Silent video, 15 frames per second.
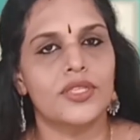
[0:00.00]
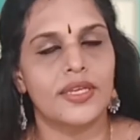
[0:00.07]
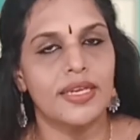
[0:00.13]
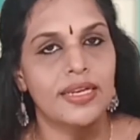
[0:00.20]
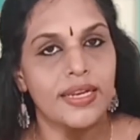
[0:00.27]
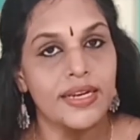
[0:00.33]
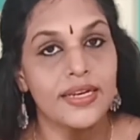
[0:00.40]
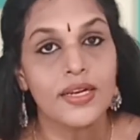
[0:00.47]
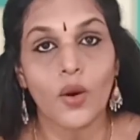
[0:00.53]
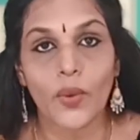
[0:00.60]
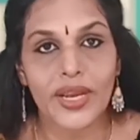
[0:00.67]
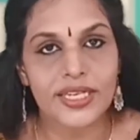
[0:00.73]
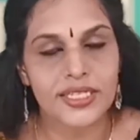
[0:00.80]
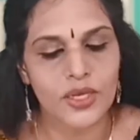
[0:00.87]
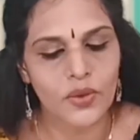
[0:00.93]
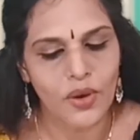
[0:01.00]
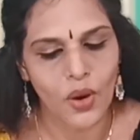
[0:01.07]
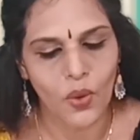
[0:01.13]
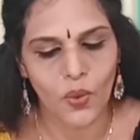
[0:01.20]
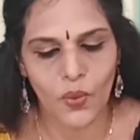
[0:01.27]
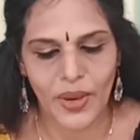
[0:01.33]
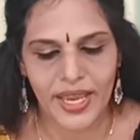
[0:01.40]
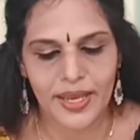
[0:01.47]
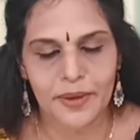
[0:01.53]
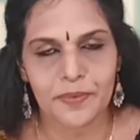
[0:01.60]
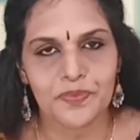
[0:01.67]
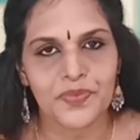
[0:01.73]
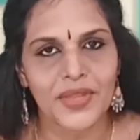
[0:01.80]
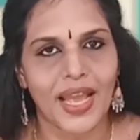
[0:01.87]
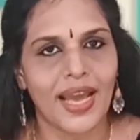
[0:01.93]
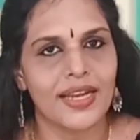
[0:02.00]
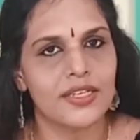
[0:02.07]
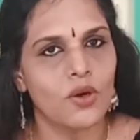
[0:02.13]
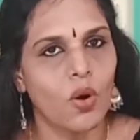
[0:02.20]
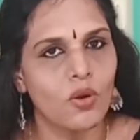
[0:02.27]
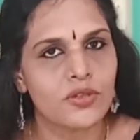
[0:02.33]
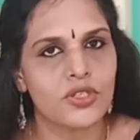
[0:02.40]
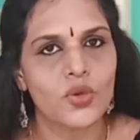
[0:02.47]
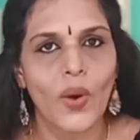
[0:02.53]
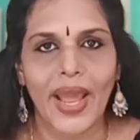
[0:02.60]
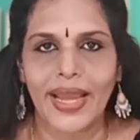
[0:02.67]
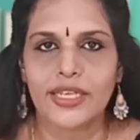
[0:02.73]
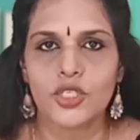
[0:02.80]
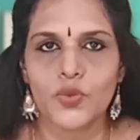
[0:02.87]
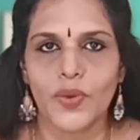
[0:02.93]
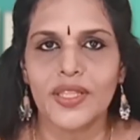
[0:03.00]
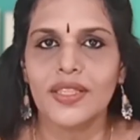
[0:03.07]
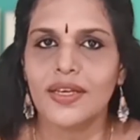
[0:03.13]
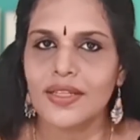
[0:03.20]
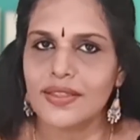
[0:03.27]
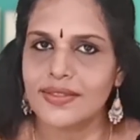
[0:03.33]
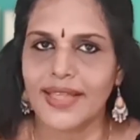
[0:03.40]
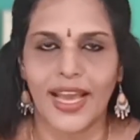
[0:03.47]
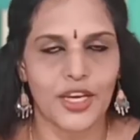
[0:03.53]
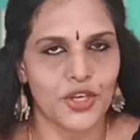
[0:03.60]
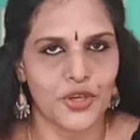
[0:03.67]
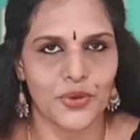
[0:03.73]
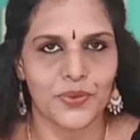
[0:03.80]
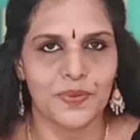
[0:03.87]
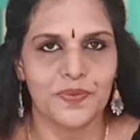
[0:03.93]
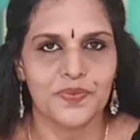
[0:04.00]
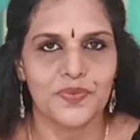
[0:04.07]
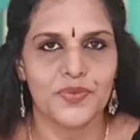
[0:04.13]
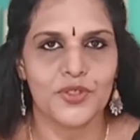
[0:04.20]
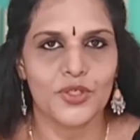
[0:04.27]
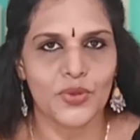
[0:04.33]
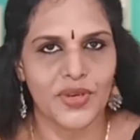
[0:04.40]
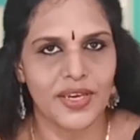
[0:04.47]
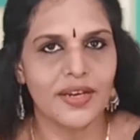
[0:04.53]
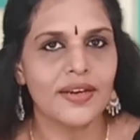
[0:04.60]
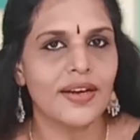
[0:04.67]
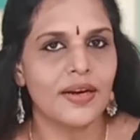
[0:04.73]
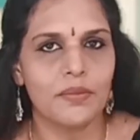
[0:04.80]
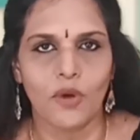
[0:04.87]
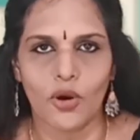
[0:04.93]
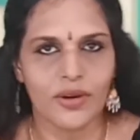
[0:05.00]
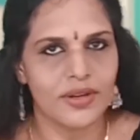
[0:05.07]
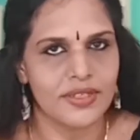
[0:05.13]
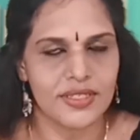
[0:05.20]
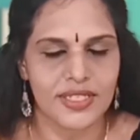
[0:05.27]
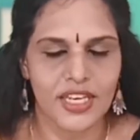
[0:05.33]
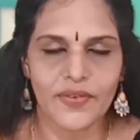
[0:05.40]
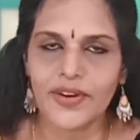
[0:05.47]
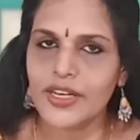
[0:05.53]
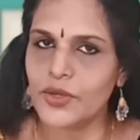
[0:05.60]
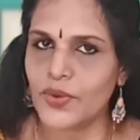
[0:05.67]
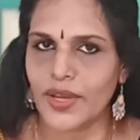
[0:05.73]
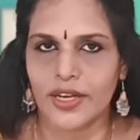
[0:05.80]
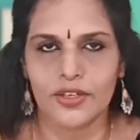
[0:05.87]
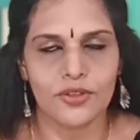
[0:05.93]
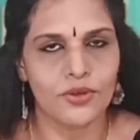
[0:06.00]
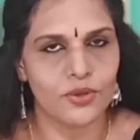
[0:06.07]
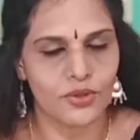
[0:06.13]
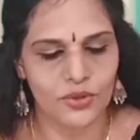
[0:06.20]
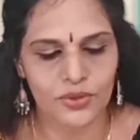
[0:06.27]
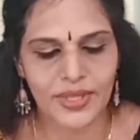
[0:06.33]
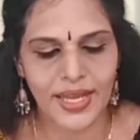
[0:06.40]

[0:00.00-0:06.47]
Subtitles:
in an innovative way, and also end with thank you. So here a model is given, you can go through